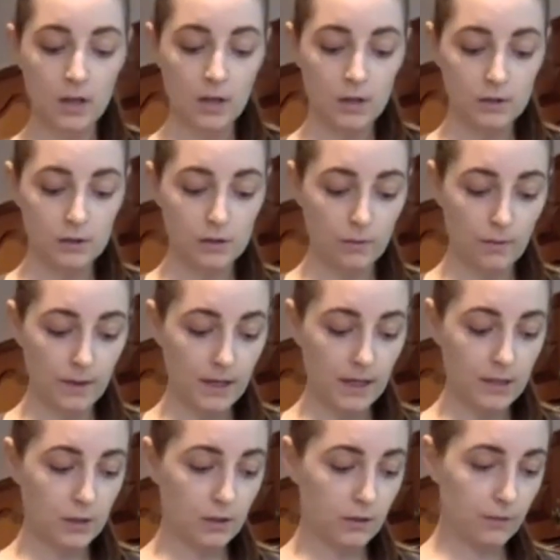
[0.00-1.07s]
So what I
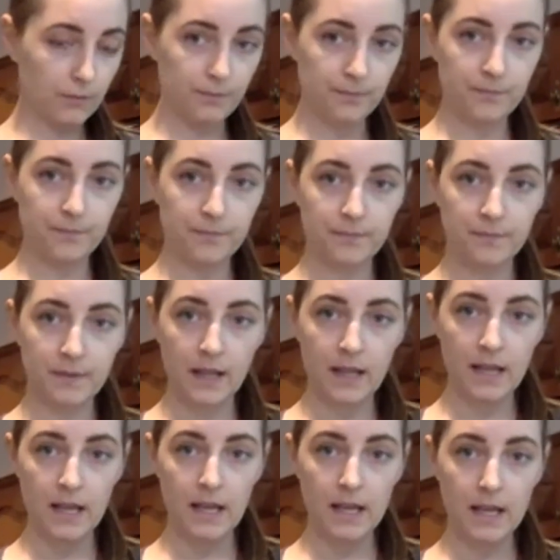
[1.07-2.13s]
do
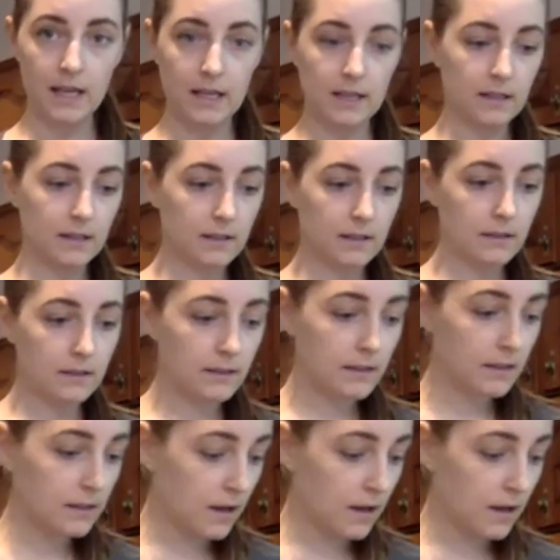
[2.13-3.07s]
is